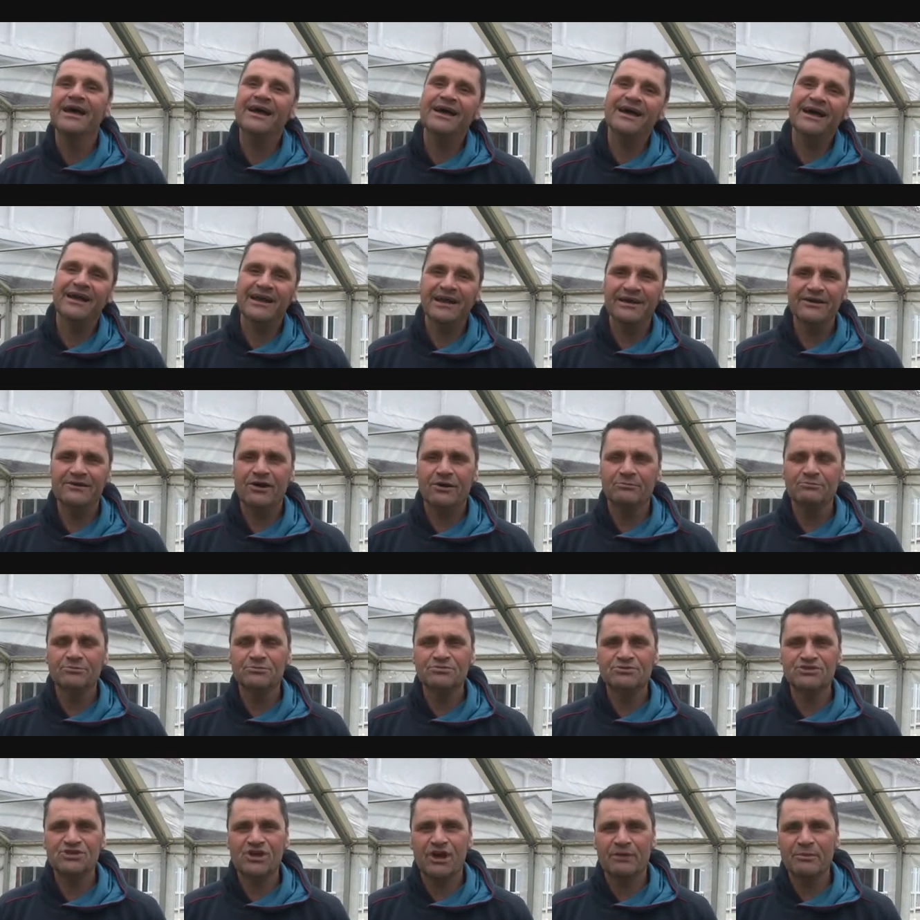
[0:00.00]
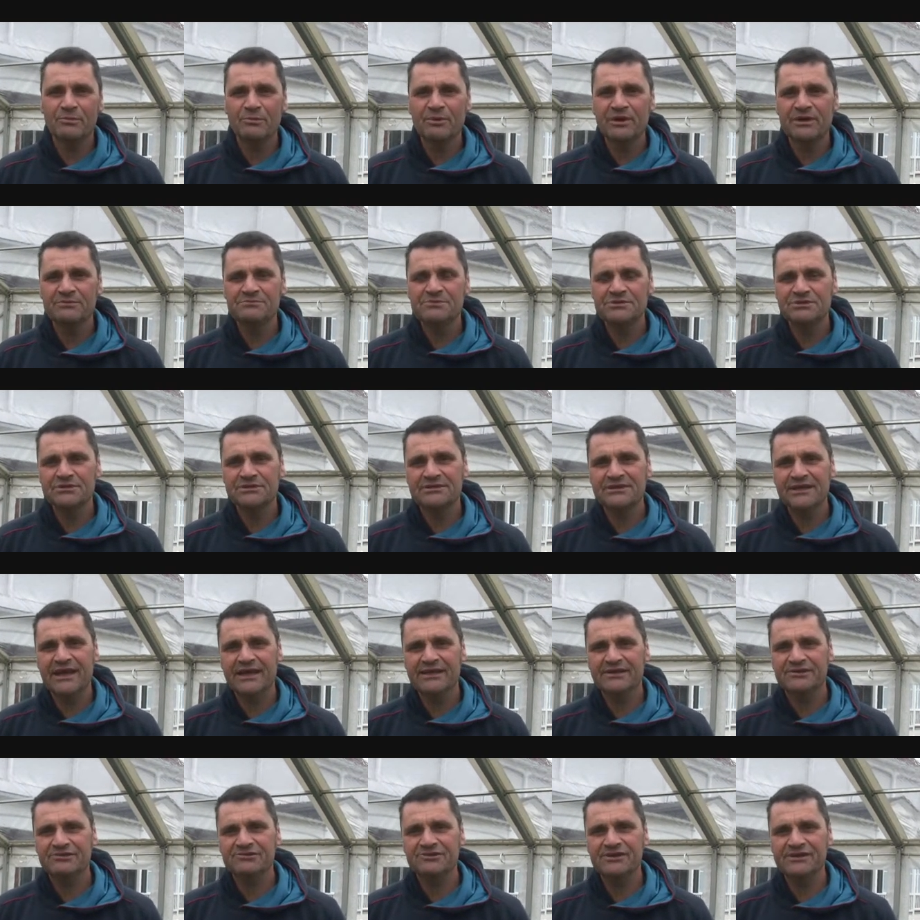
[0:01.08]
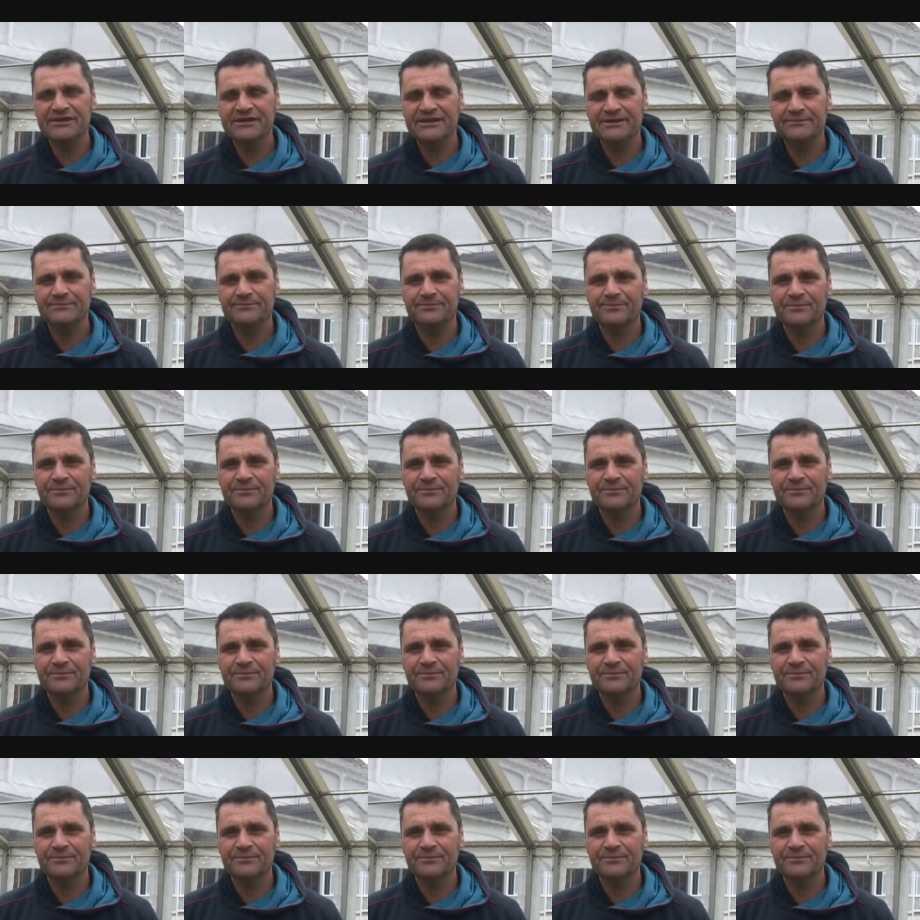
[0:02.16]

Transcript: Hello, I'm Simon Williamson, Kent Cricket.